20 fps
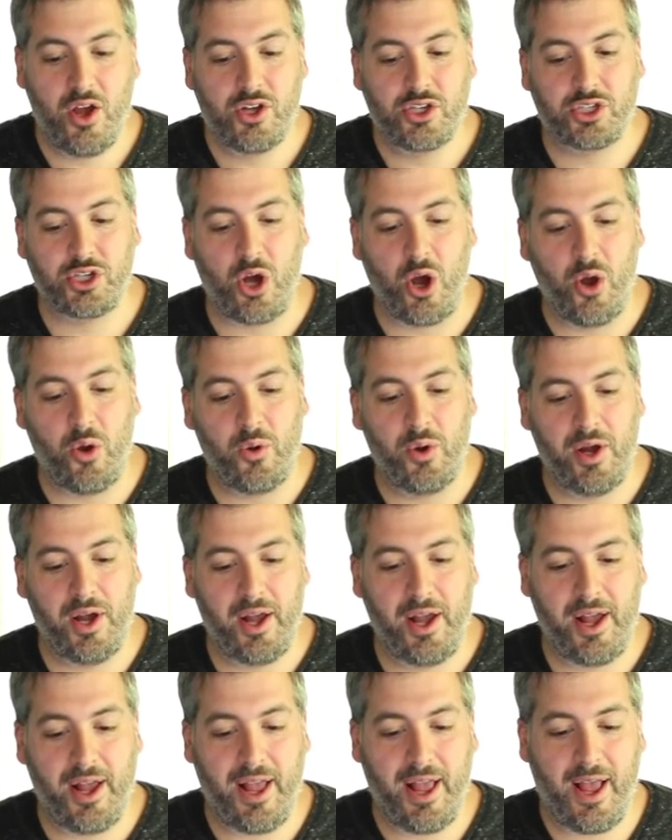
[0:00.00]
So
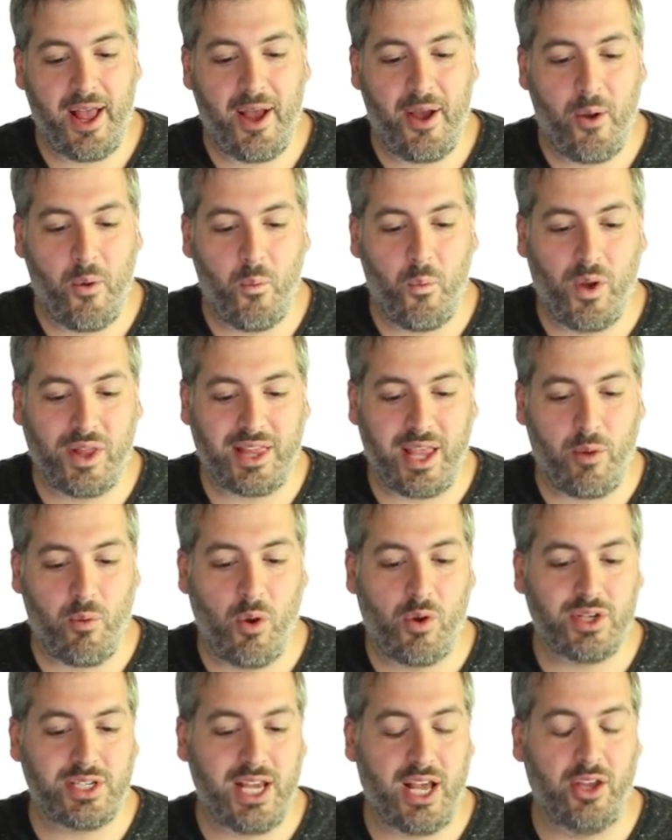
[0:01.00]
what they
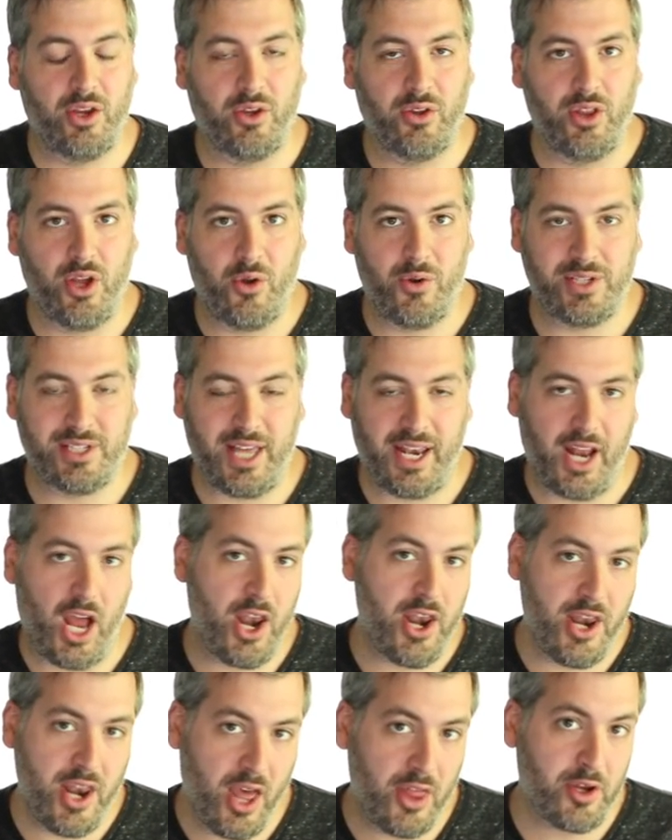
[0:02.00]
won't tell you, though, is that
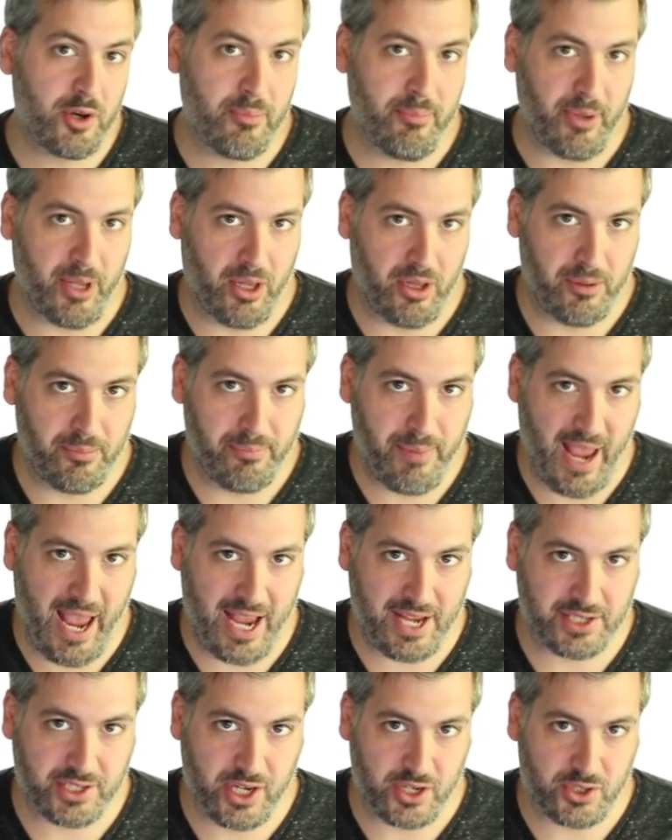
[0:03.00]
another bill
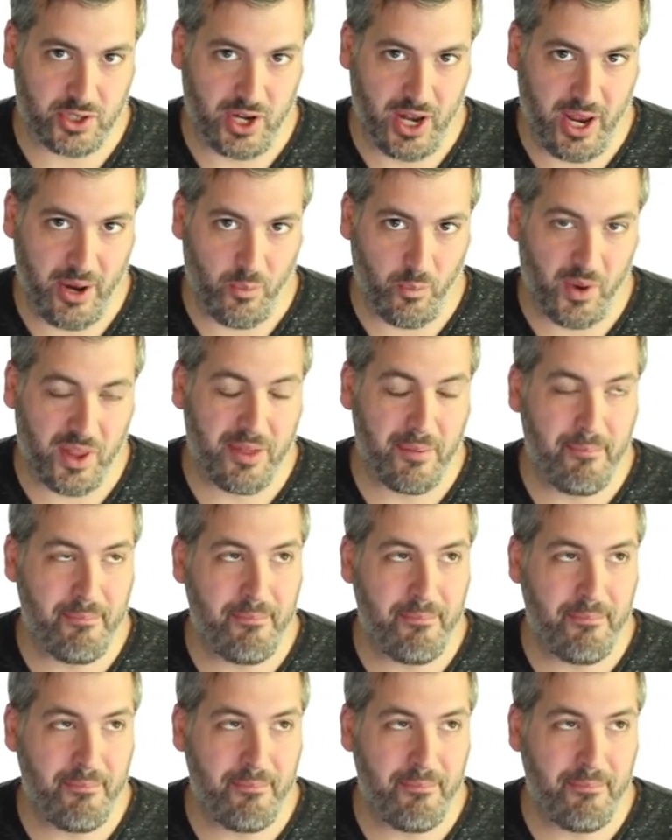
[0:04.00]
passed yesterday with